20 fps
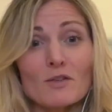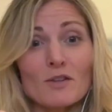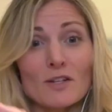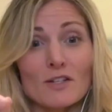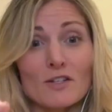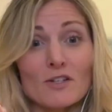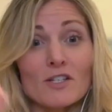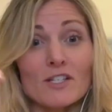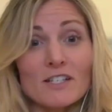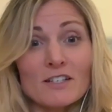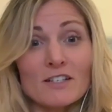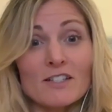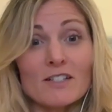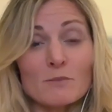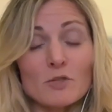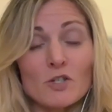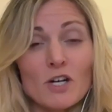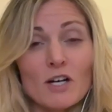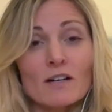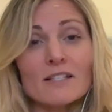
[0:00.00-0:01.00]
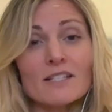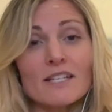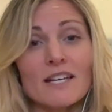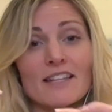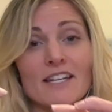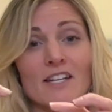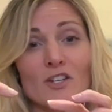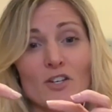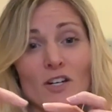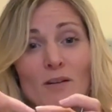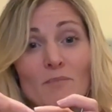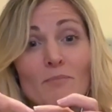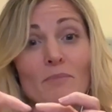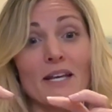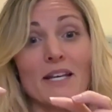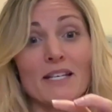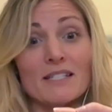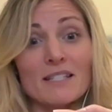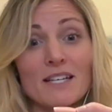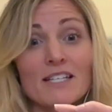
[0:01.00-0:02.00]
that there's still some chunks. And then you're going to
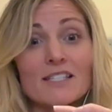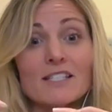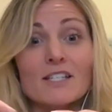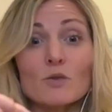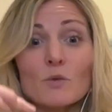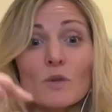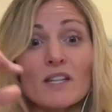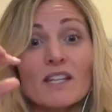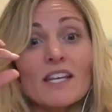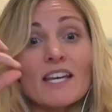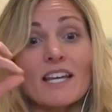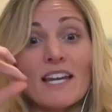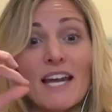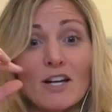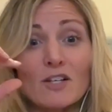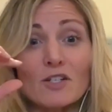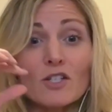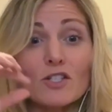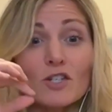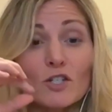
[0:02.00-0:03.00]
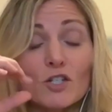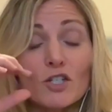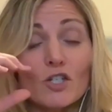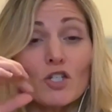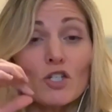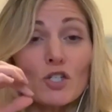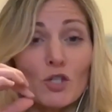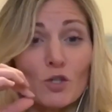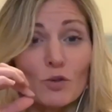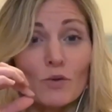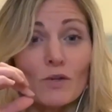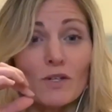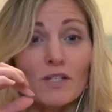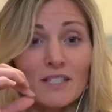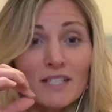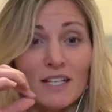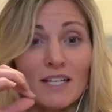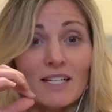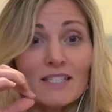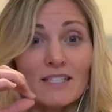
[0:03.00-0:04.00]
bake slices so that they can actually start to chew the
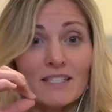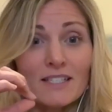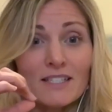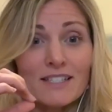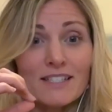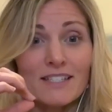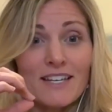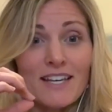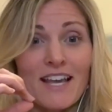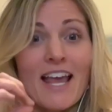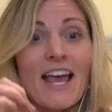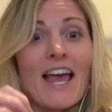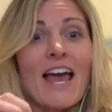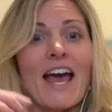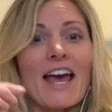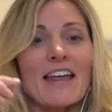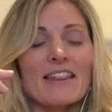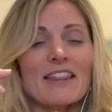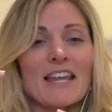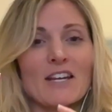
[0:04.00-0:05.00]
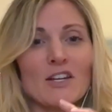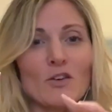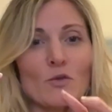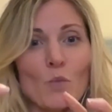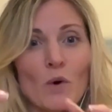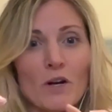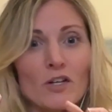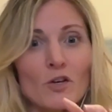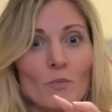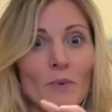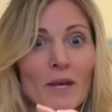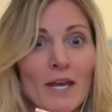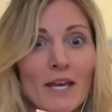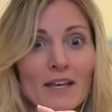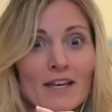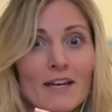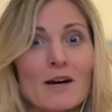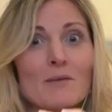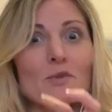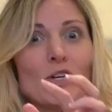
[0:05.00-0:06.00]
slices. And then when you're
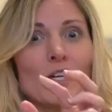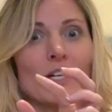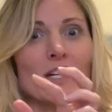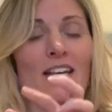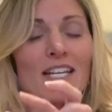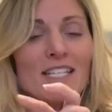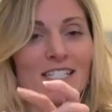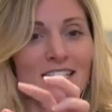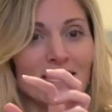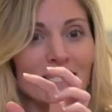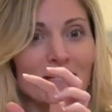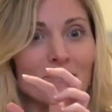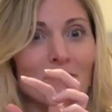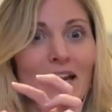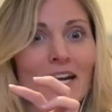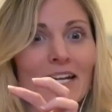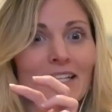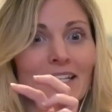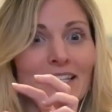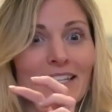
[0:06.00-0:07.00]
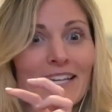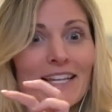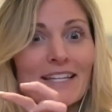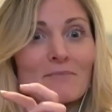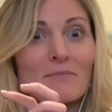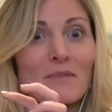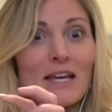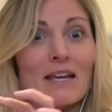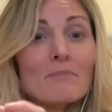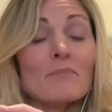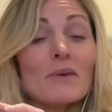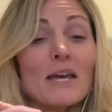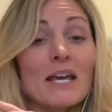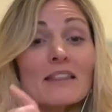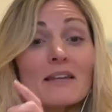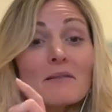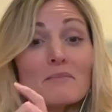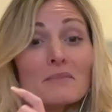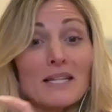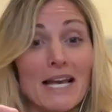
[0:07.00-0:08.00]
baking them, you're going to systematically
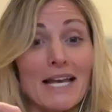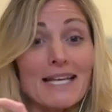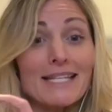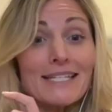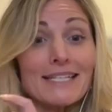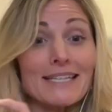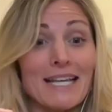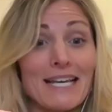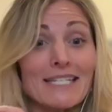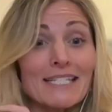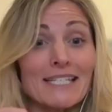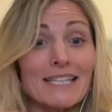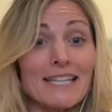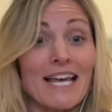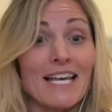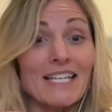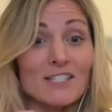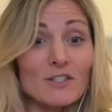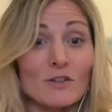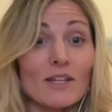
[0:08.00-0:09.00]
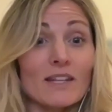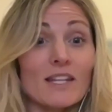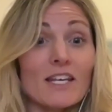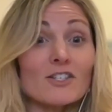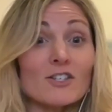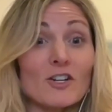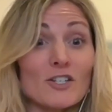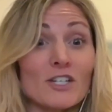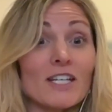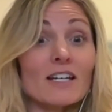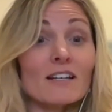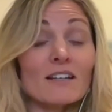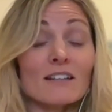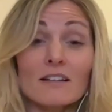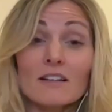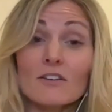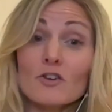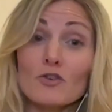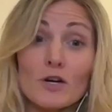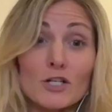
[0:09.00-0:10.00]
bake them less and less and less so that they start to get a
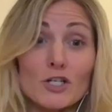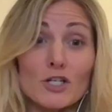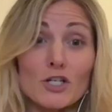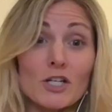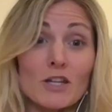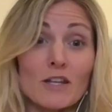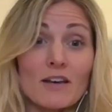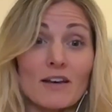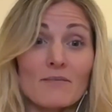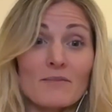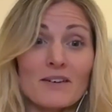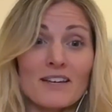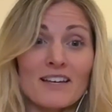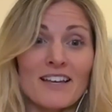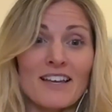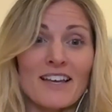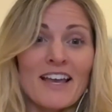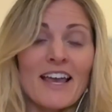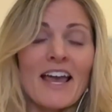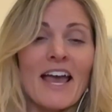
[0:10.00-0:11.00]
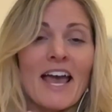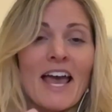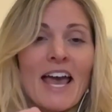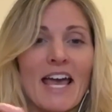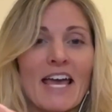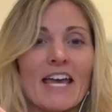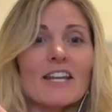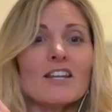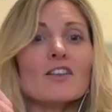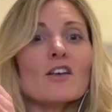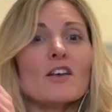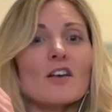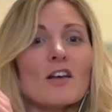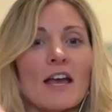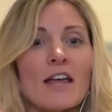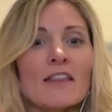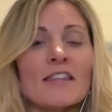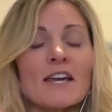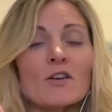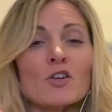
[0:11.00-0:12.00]
little crunch to them. And
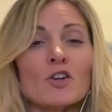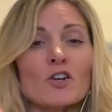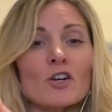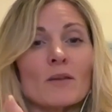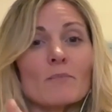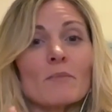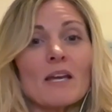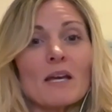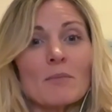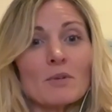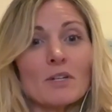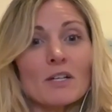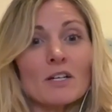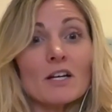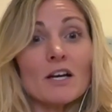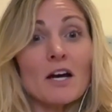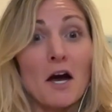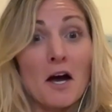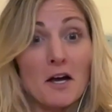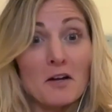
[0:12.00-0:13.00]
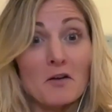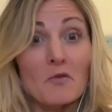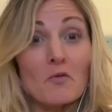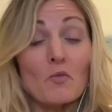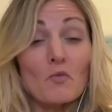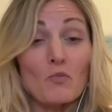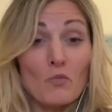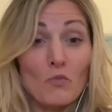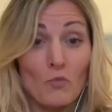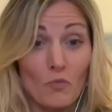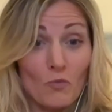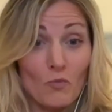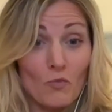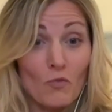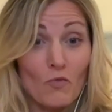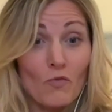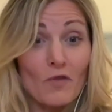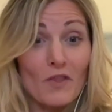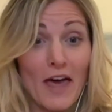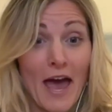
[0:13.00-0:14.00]
then you're going to be able to cut
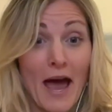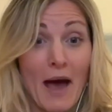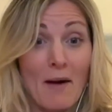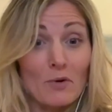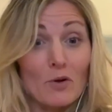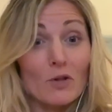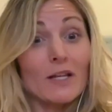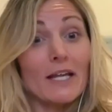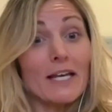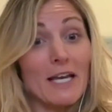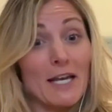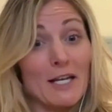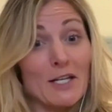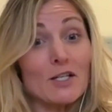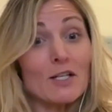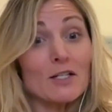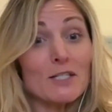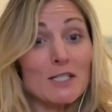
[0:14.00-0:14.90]
the apple like into